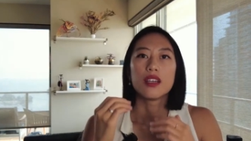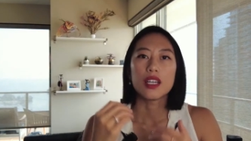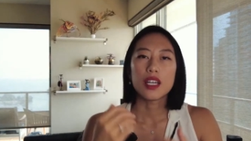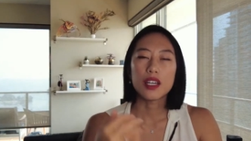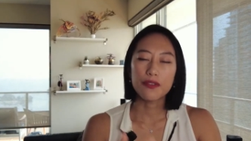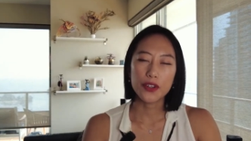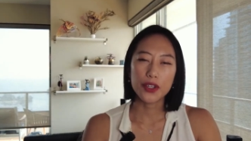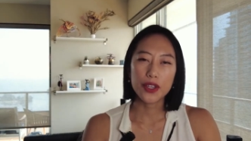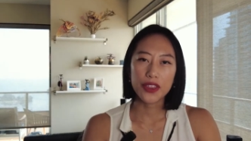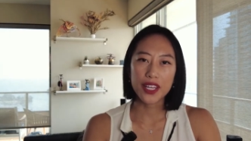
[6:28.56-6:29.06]

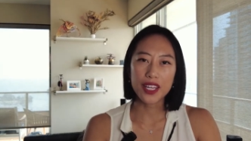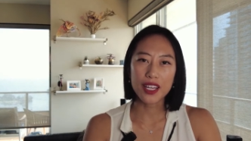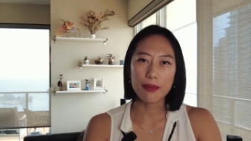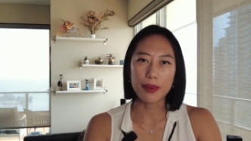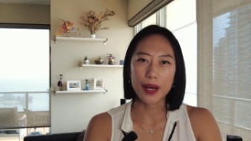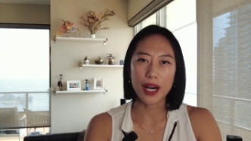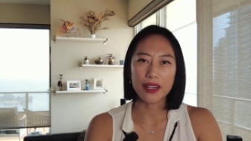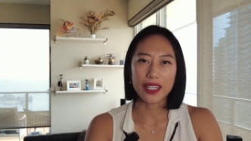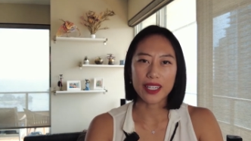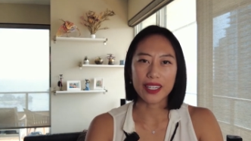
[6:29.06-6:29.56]
If you think
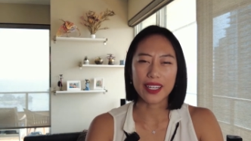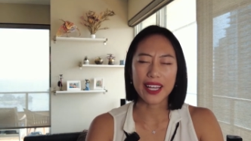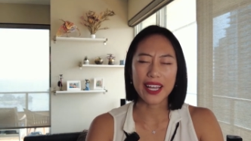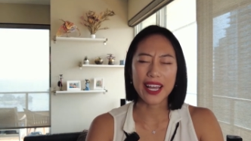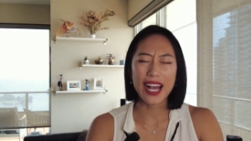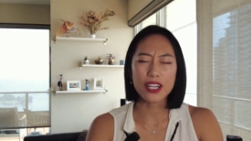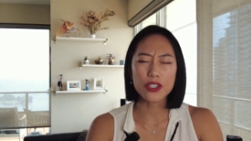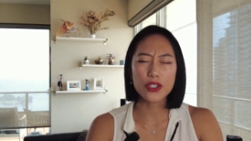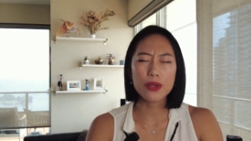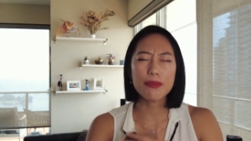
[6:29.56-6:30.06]
about it, it
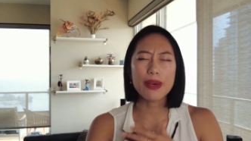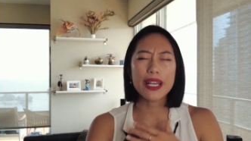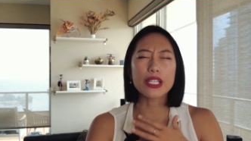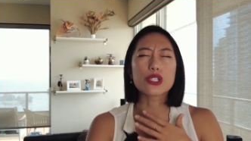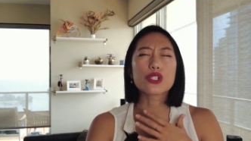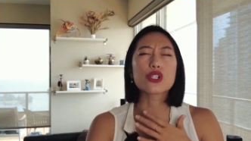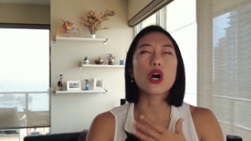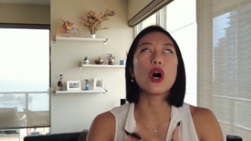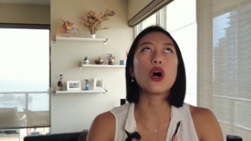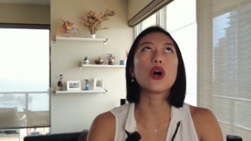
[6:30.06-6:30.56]
actually
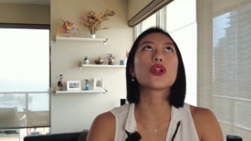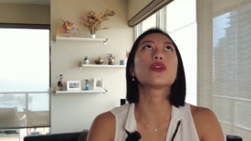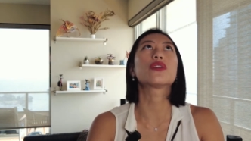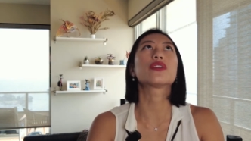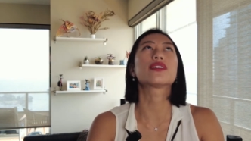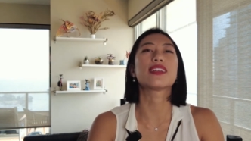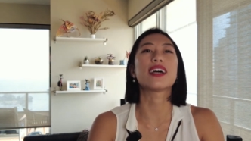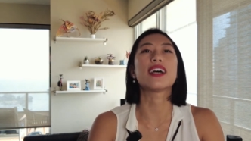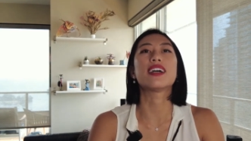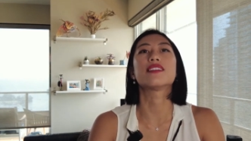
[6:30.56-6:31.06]
makes total
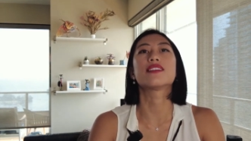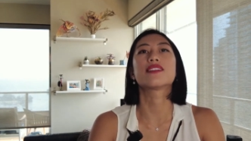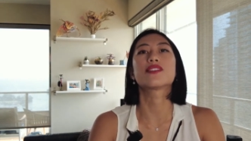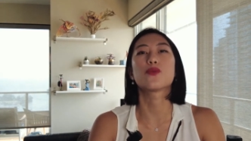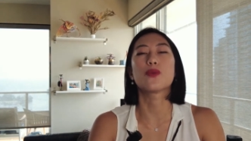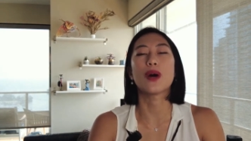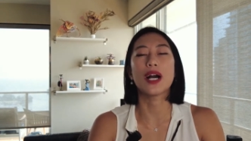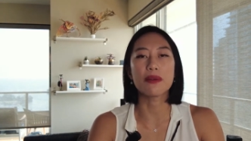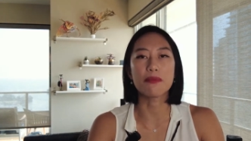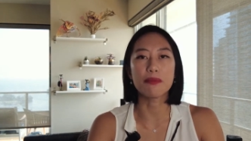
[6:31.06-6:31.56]
sense
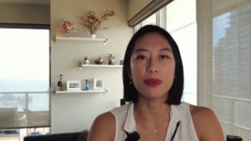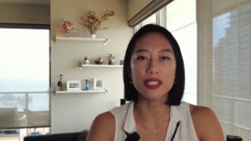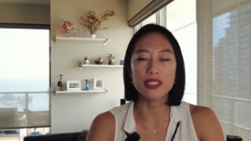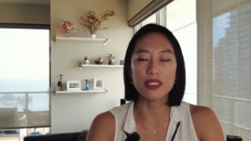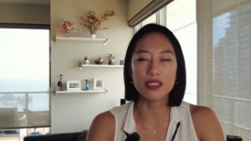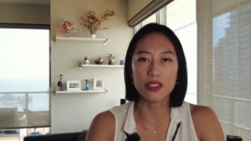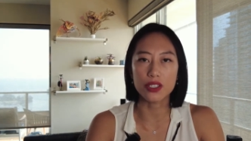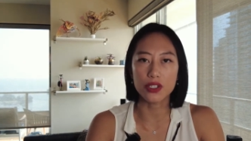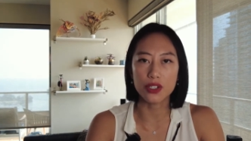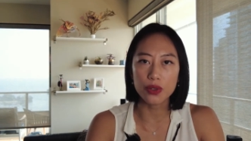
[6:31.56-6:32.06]
why
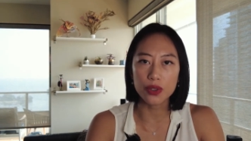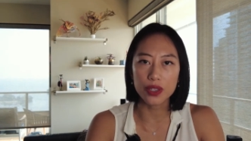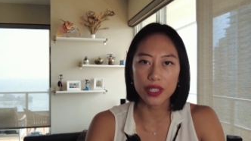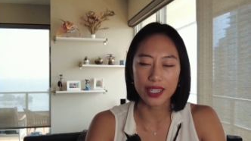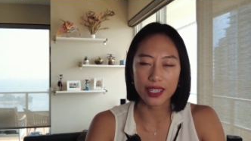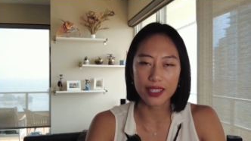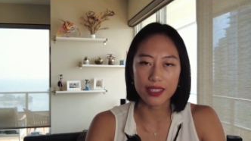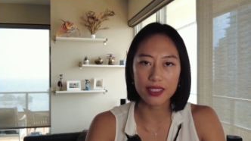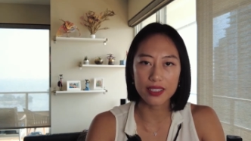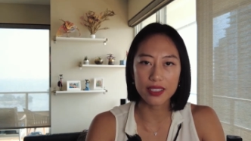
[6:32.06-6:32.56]
businesses do
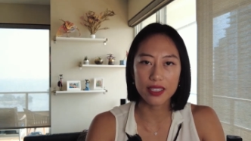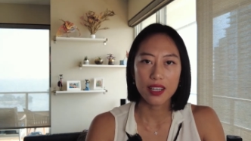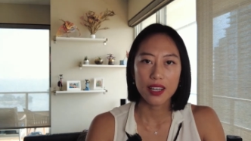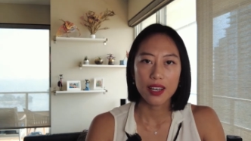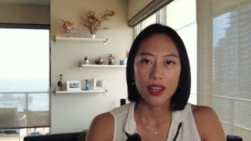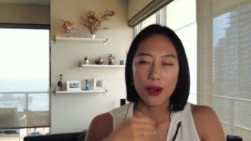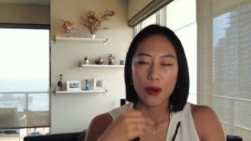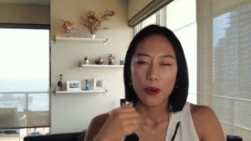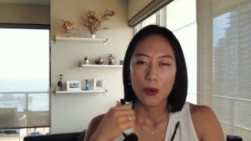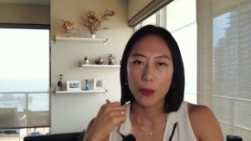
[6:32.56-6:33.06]
this.
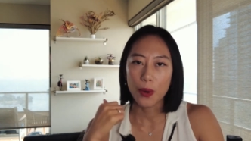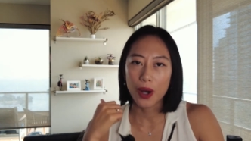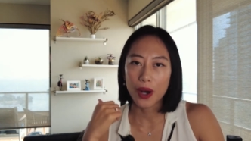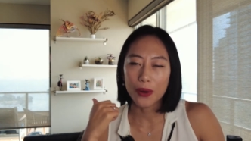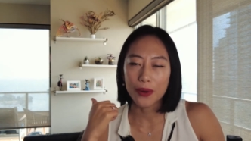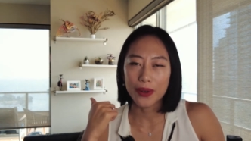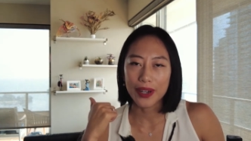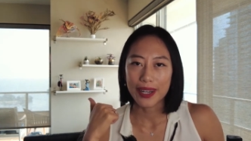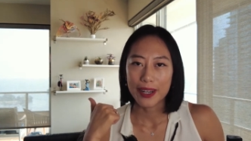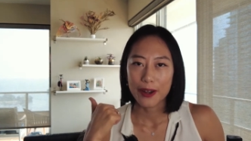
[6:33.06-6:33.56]

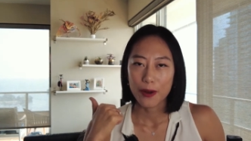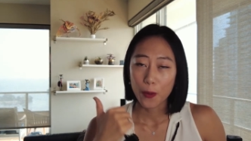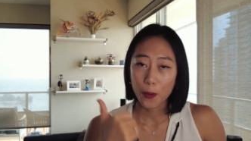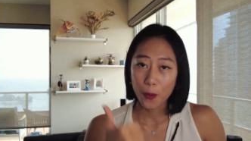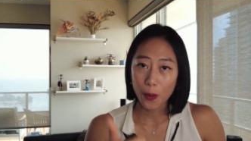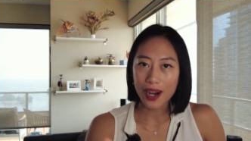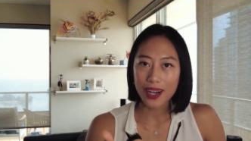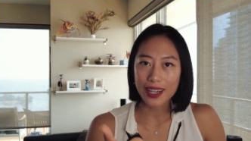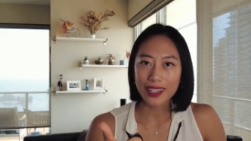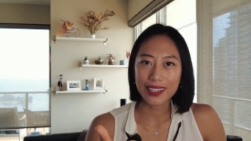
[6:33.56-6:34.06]
Well,
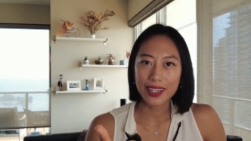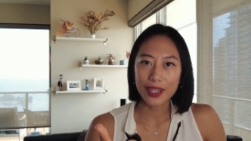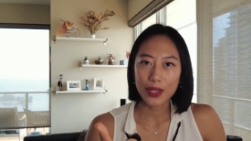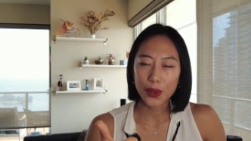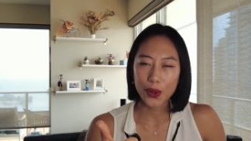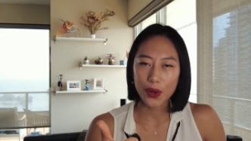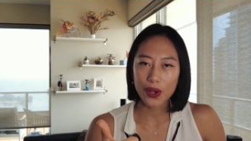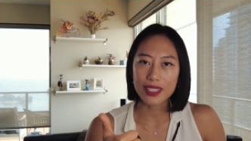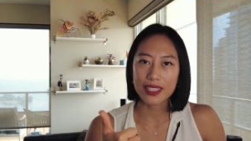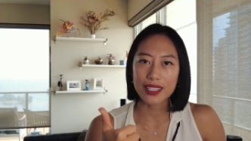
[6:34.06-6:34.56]
one,
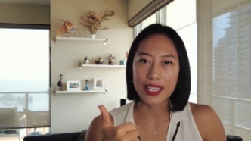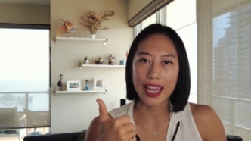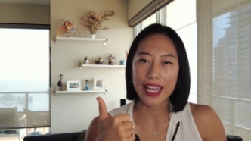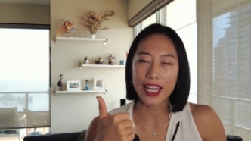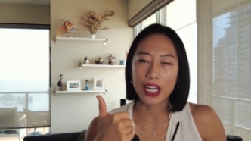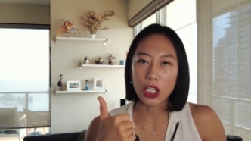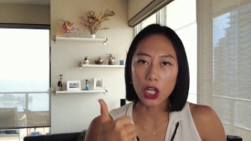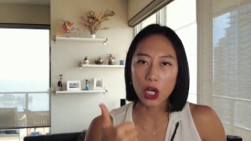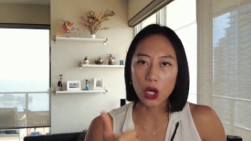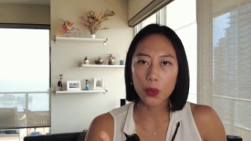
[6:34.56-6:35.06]
there's
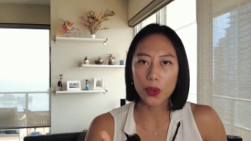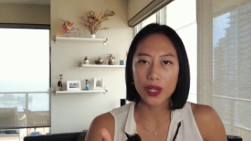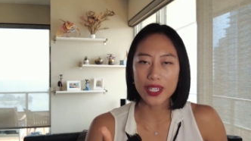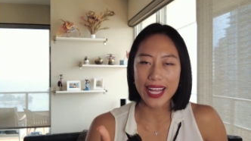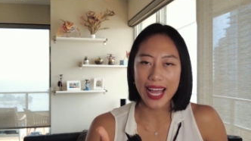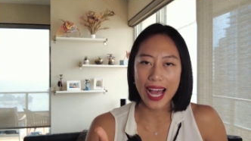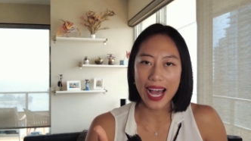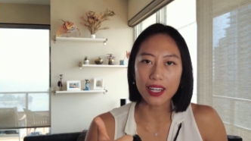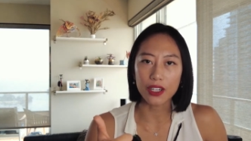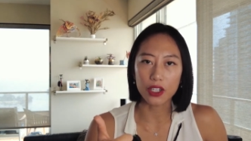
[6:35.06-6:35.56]
a lower
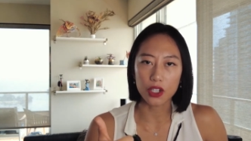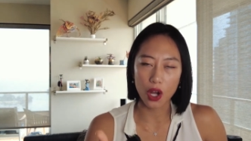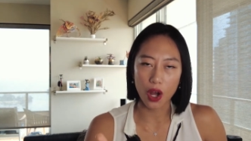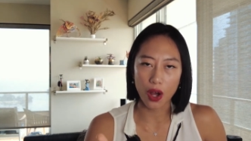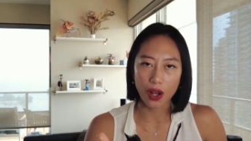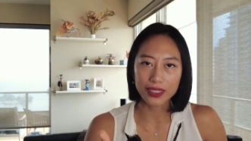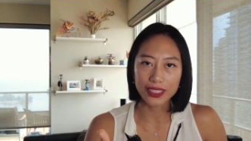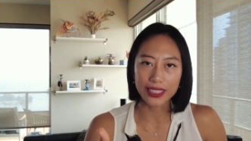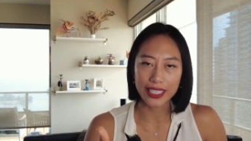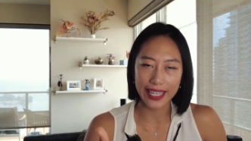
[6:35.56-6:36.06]
talent
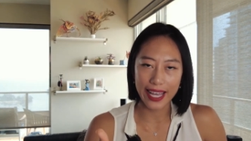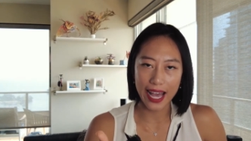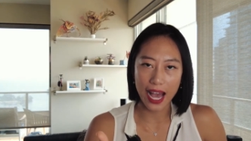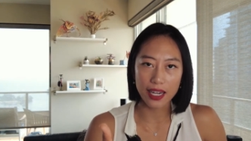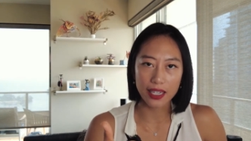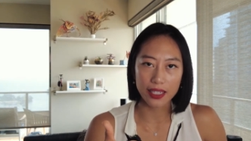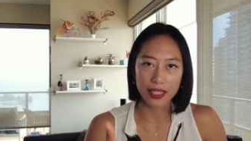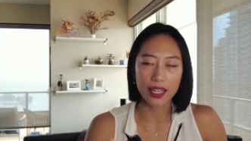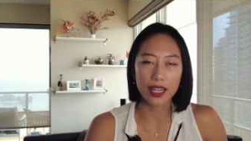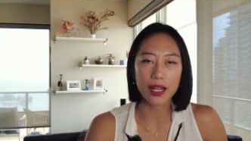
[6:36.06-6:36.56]
cost in
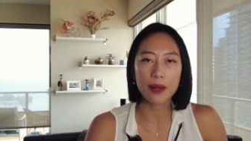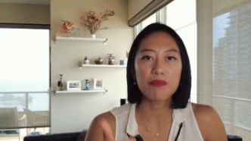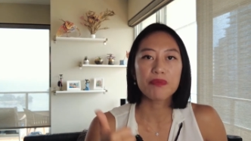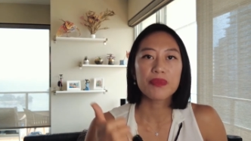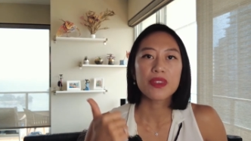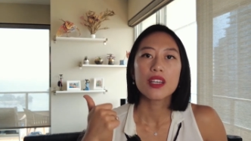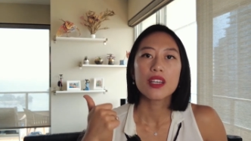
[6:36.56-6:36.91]
Canada.